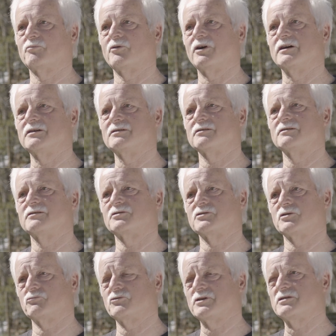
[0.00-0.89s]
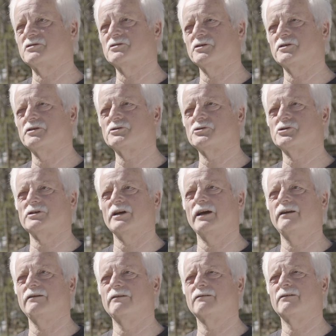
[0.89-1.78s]
Price's research
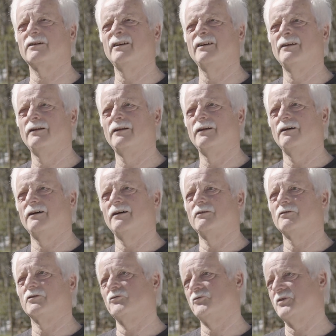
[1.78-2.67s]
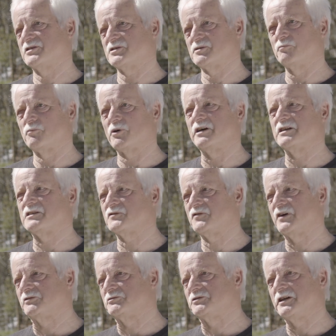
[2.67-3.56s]
and the Western
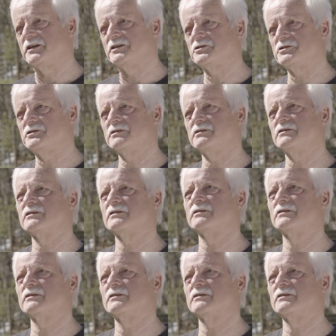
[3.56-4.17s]
Price Foundation.